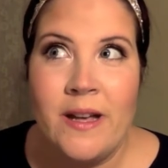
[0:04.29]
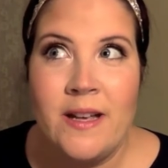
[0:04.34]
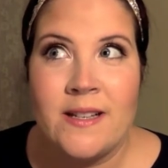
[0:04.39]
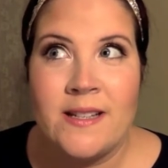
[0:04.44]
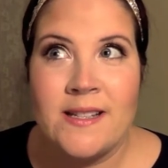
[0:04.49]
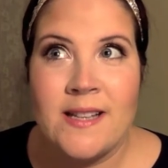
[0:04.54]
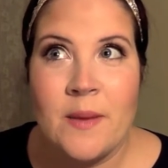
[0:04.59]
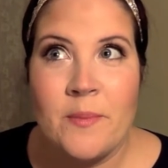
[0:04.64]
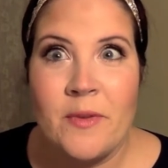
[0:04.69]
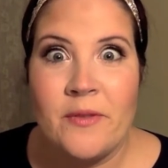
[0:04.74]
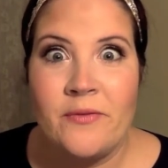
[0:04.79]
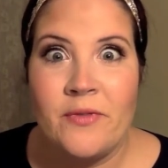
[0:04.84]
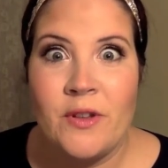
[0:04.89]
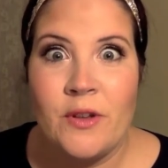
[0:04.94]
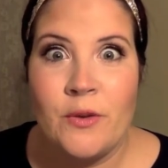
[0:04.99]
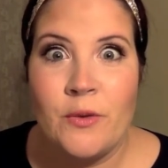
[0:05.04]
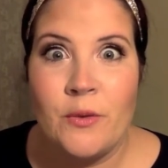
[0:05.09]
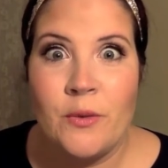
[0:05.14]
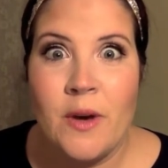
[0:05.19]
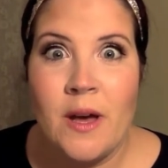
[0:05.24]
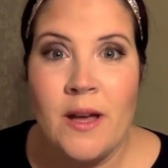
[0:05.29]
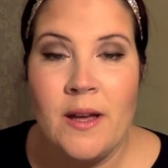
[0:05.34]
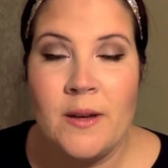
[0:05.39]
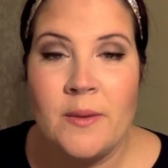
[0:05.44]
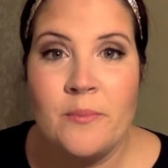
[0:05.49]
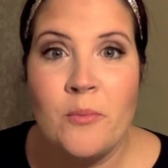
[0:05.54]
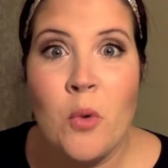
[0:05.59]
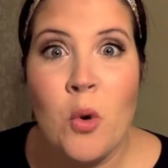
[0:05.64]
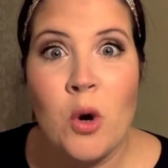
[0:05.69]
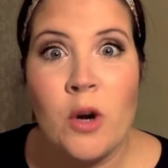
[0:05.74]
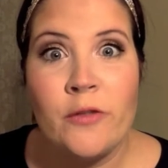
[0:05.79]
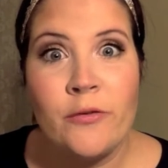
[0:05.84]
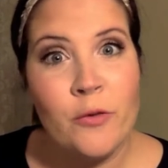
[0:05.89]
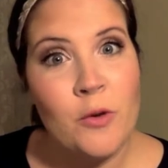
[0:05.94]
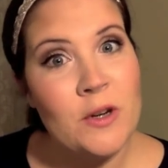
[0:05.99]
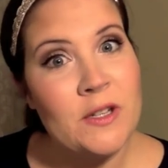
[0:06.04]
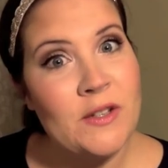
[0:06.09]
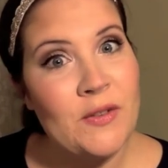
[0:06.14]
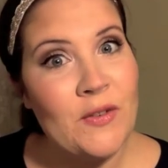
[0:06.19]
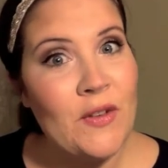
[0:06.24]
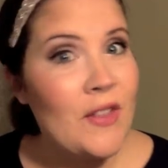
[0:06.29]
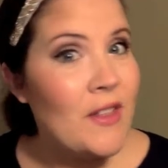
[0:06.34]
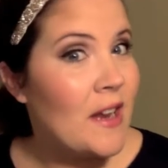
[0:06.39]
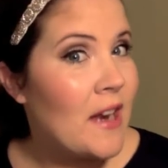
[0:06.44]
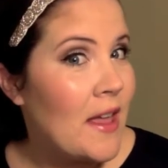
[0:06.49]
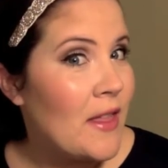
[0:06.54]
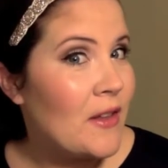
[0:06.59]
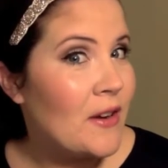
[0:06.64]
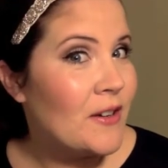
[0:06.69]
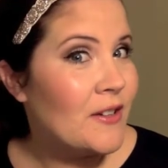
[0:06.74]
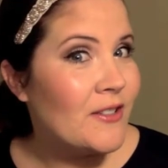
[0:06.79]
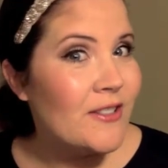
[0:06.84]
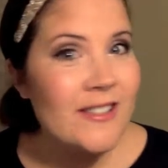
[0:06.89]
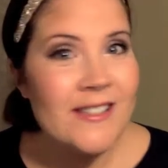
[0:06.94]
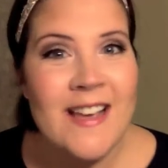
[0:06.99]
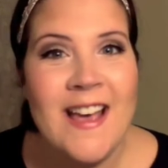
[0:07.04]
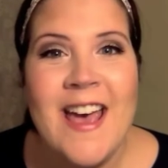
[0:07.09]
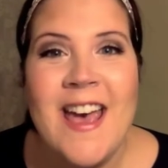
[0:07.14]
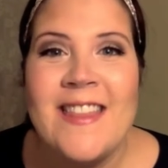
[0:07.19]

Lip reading: some of you more forceful than others,